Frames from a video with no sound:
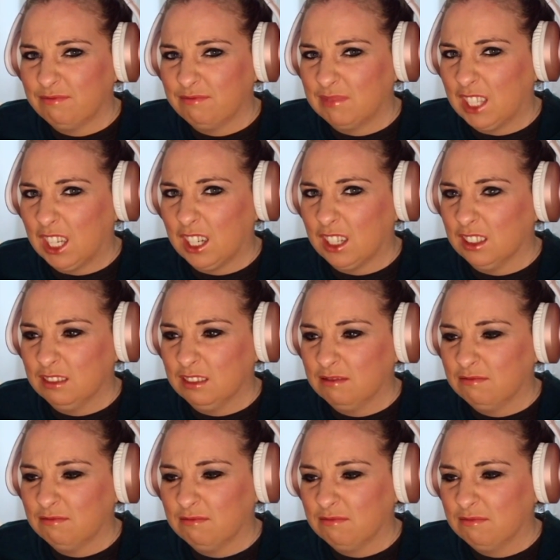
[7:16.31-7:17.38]
No.
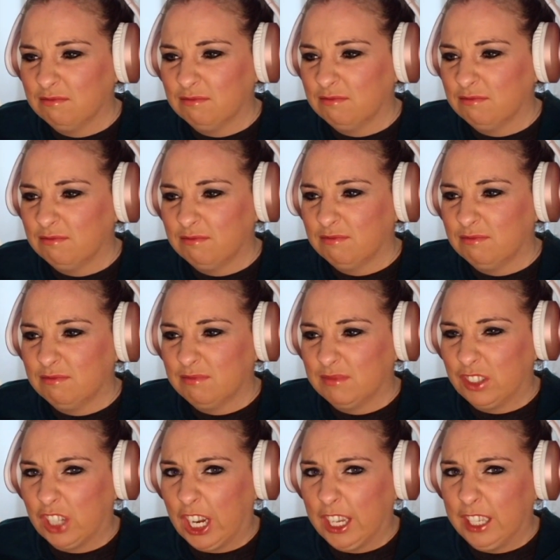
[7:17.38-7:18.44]

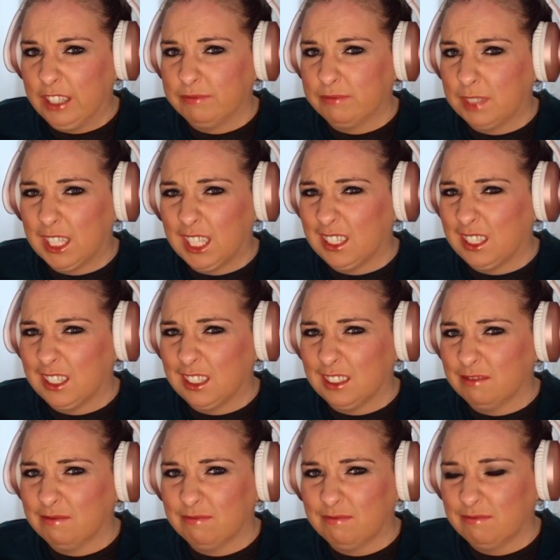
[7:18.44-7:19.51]
Right? Be like, no. I
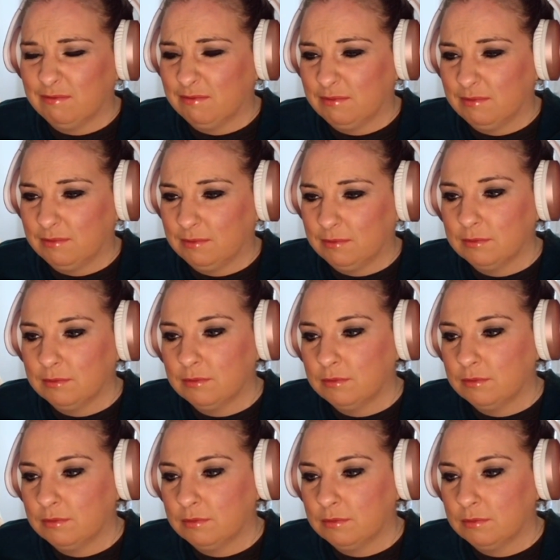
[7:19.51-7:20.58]

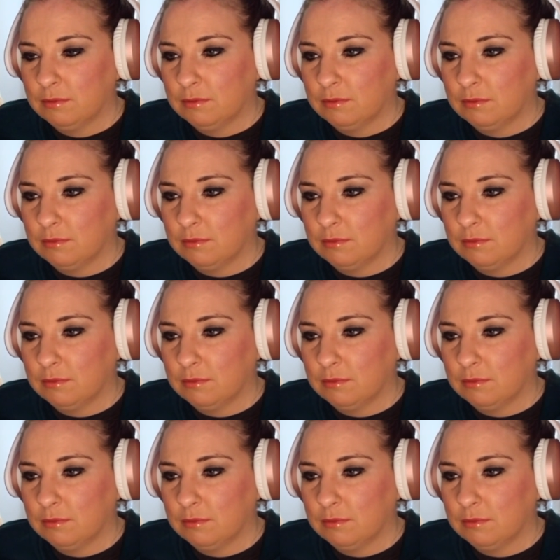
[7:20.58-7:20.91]
rose him up from